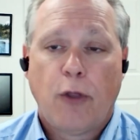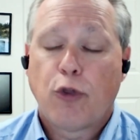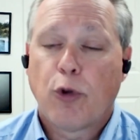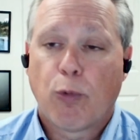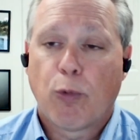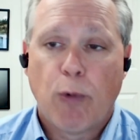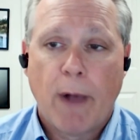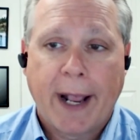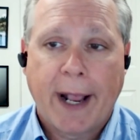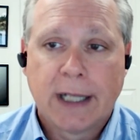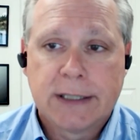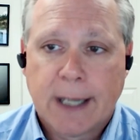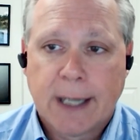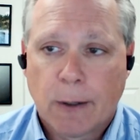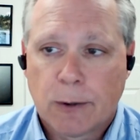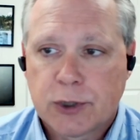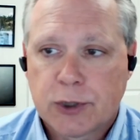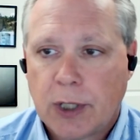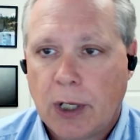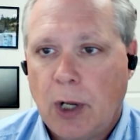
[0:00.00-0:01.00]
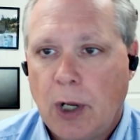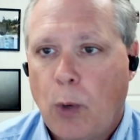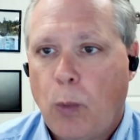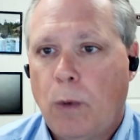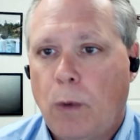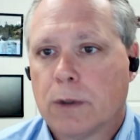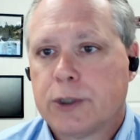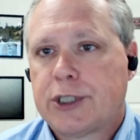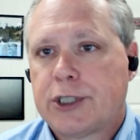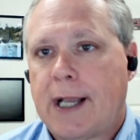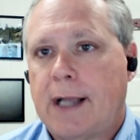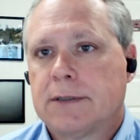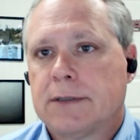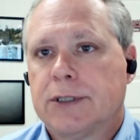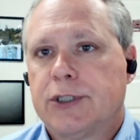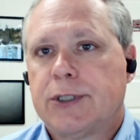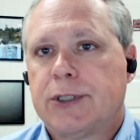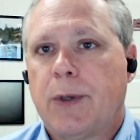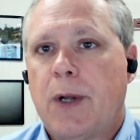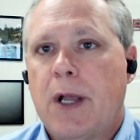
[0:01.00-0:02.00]
the regulators will
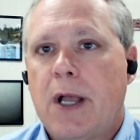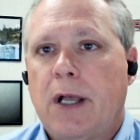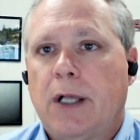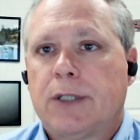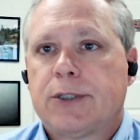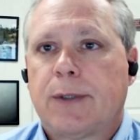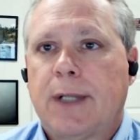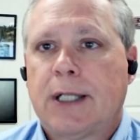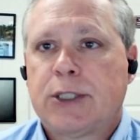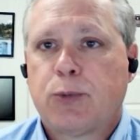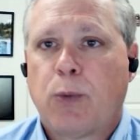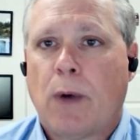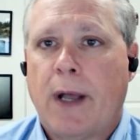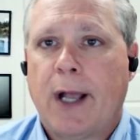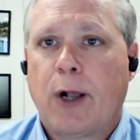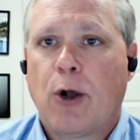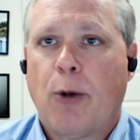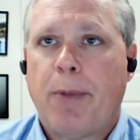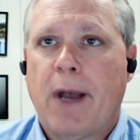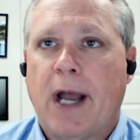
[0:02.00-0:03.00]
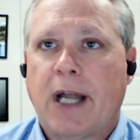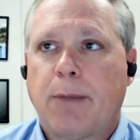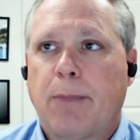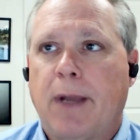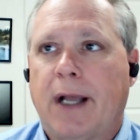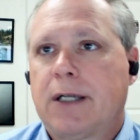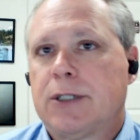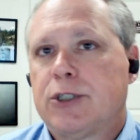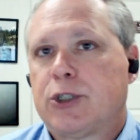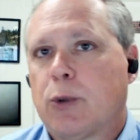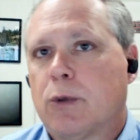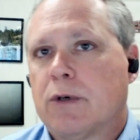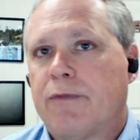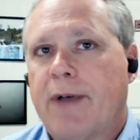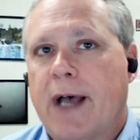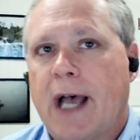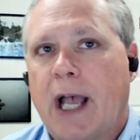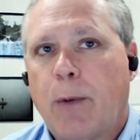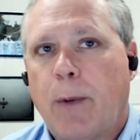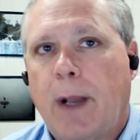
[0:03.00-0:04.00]
challenge you. So that's why I go back to my control
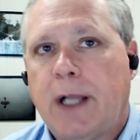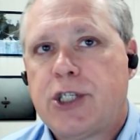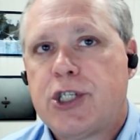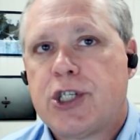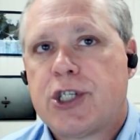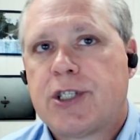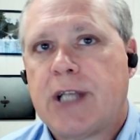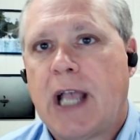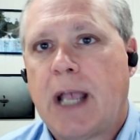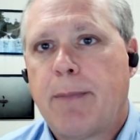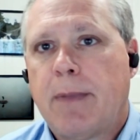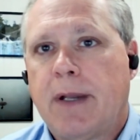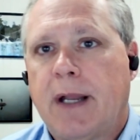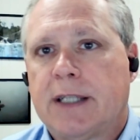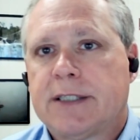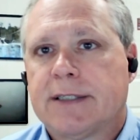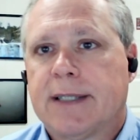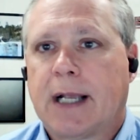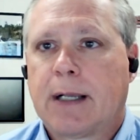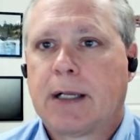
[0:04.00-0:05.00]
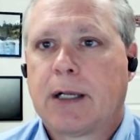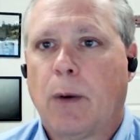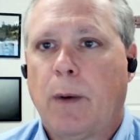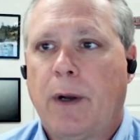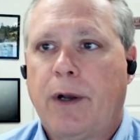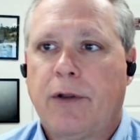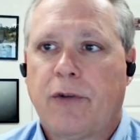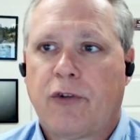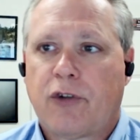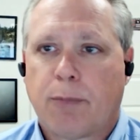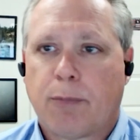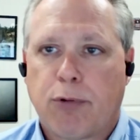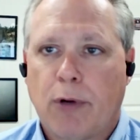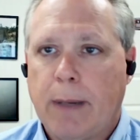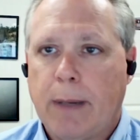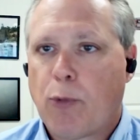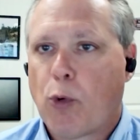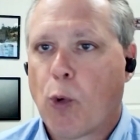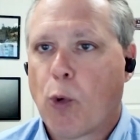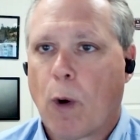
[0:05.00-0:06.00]
evaluation statement. It's like going to the
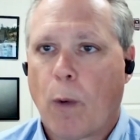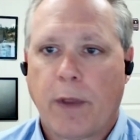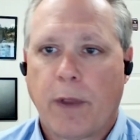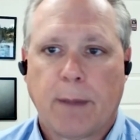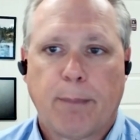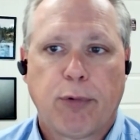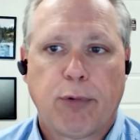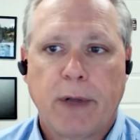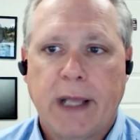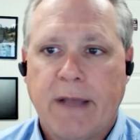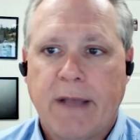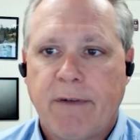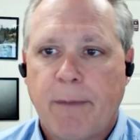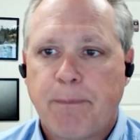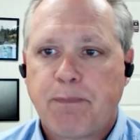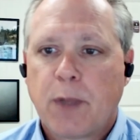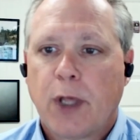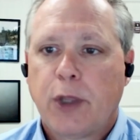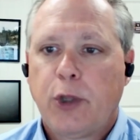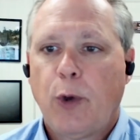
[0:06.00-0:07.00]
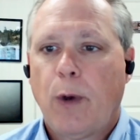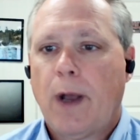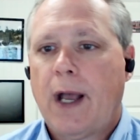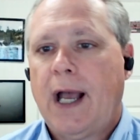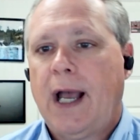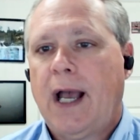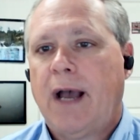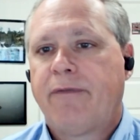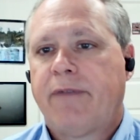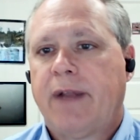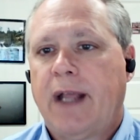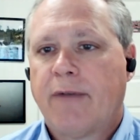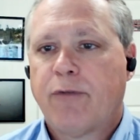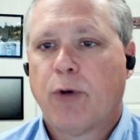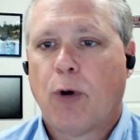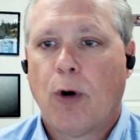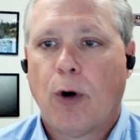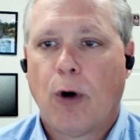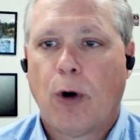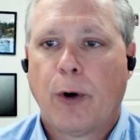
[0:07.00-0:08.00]
Supreme Court with a brief. You have to
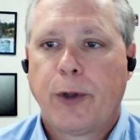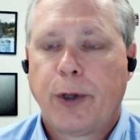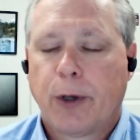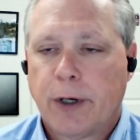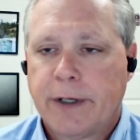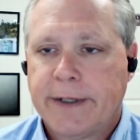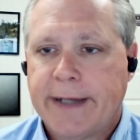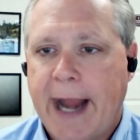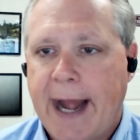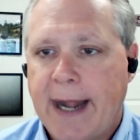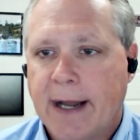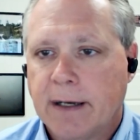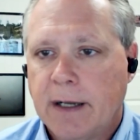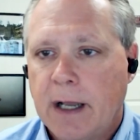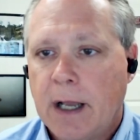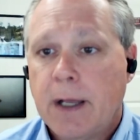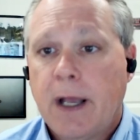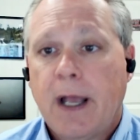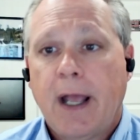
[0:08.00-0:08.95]
have all your data